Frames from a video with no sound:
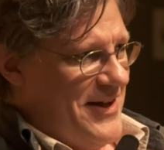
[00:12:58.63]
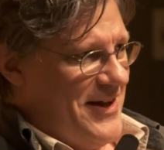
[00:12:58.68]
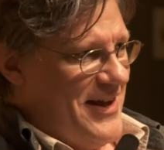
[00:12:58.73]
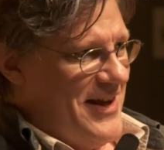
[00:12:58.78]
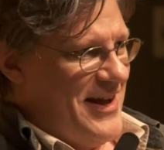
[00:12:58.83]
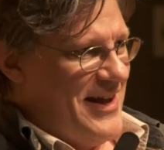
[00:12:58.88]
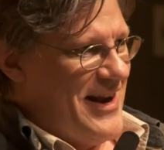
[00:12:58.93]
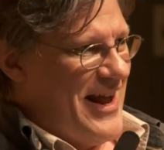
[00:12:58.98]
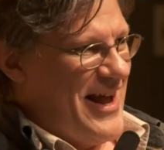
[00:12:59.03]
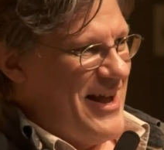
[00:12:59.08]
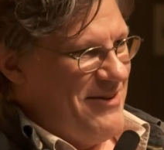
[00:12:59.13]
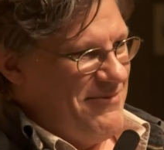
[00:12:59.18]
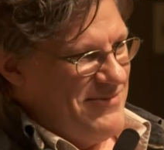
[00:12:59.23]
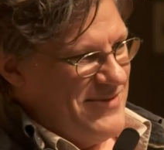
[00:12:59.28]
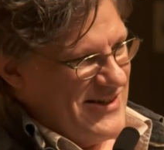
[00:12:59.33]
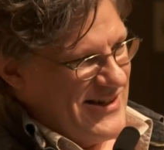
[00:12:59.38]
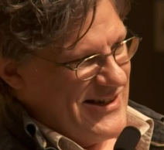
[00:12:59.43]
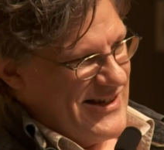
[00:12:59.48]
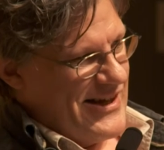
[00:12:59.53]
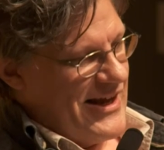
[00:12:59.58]
And I,
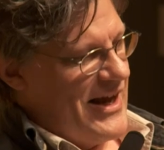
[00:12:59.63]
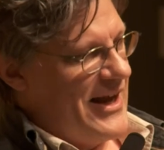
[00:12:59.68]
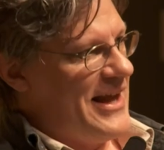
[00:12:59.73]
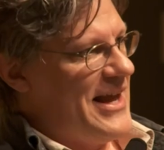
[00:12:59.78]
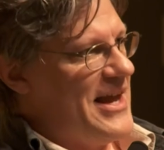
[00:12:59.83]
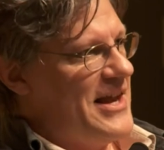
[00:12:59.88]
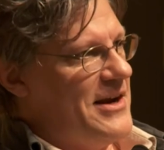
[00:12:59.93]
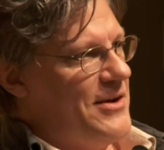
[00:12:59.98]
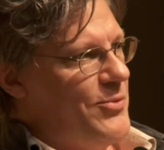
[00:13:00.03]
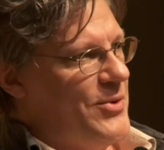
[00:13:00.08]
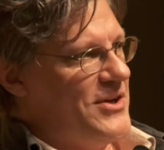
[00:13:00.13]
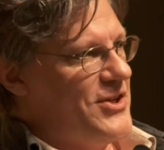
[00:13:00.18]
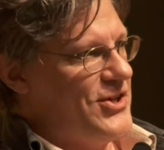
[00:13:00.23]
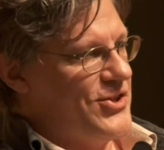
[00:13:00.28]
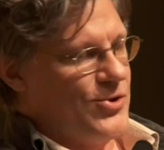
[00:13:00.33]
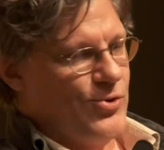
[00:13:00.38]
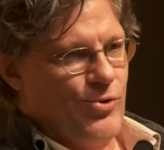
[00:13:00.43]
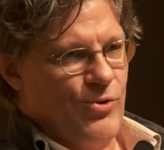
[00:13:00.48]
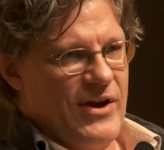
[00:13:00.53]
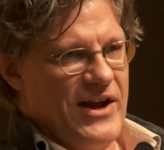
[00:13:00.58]
again, it would
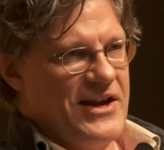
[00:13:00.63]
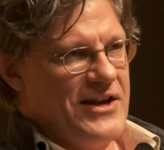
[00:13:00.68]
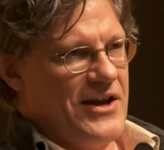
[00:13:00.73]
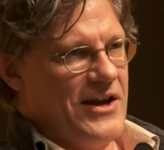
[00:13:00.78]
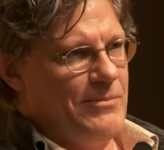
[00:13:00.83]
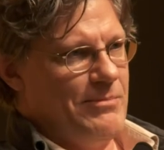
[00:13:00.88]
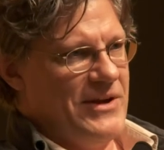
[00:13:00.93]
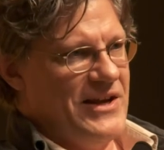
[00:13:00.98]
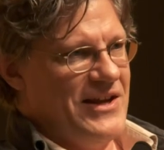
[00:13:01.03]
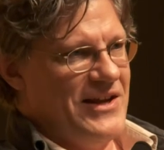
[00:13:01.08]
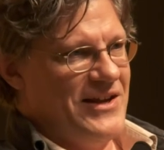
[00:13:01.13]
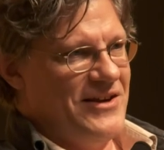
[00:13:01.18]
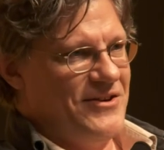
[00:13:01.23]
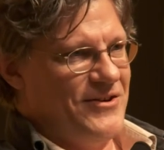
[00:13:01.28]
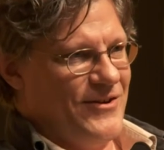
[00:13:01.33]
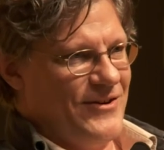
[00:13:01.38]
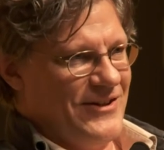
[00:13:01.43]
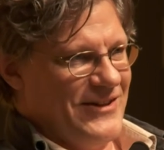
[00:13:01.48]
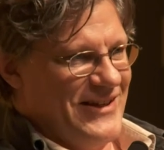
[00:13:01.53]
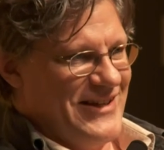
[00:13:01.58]
just grate on me
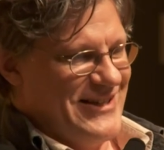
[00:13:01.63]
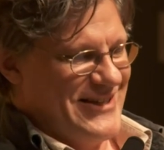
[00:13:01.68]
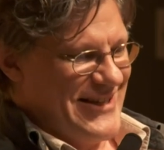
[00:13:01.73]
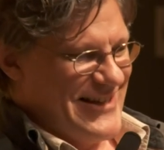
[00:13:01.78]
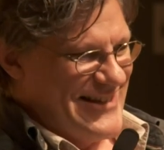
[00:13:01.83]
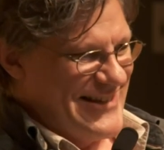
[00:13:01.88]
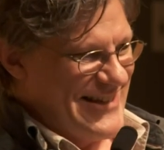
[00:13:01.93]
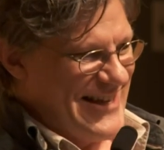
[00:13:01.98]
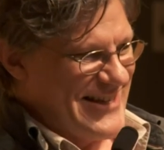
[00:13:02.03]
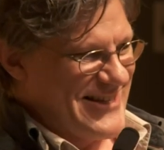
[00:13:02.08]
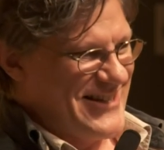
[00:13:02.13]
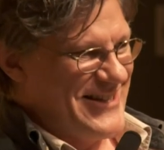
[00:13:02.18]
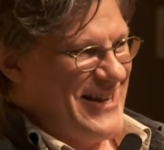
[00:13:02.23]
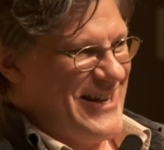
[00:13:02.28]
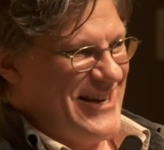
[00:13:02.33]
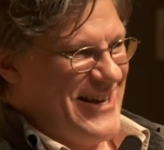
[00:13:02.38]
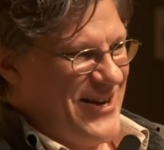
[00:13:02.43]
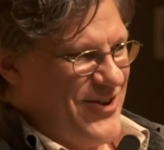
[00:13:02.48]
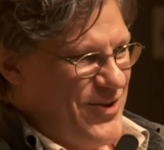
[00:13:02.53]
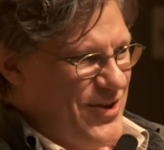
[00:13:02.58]
internally saying, that's
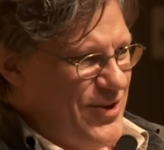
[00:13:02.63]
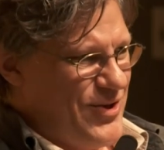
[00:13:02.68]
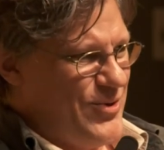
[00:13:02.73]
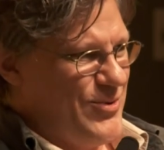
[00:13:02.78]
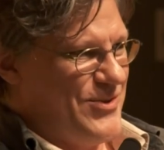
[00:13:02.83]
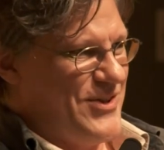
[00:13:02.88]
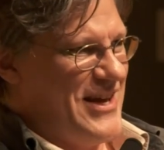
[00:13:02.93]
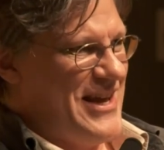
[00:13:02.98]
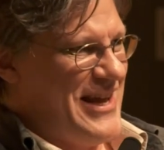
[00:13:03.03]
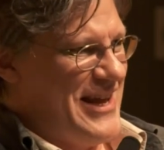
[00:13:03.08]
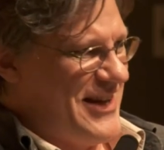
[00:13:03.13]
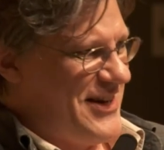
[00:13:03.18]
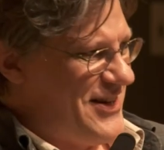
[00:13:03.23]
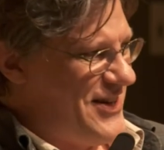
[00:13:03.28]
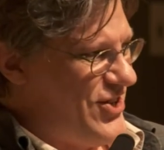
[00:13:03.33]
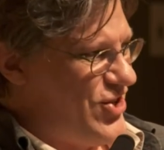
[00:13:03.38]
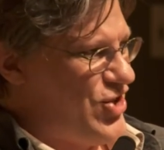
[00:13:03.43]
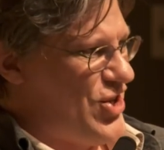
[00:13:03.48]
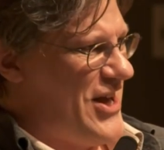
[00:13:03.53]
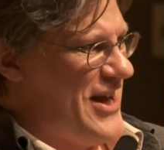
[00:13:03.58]
not how you use ink
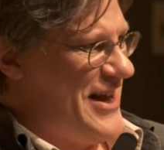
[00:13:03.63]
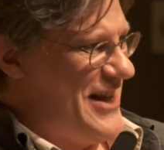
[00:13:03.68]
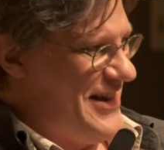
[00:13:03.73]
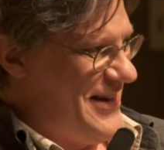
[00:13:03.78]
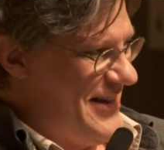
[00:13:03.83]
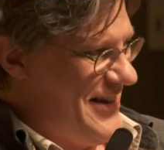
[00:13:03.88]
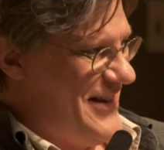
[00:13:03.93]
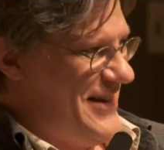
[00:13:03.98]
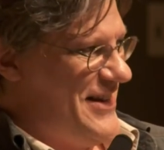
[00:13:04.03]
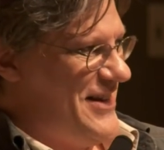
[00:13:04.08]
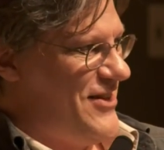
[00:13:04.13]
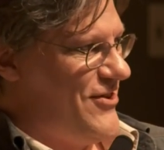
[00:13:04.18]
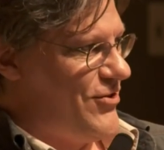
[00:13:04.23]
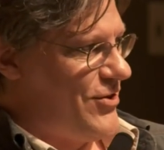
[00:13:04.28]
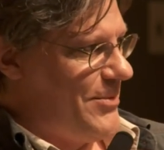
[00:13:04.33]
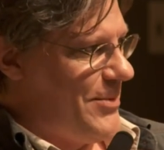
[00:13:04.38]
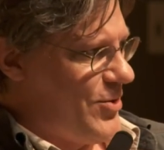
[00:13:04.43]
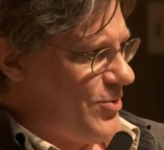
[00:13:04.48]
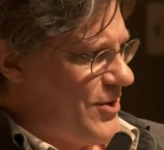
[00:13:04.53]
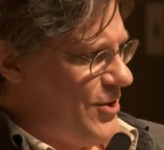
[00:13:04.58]
to shade. You're
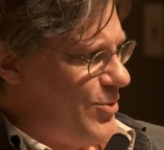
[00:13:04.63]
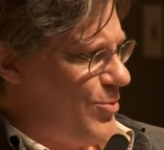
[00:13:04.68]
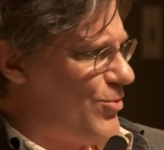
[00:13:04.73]
supposed to do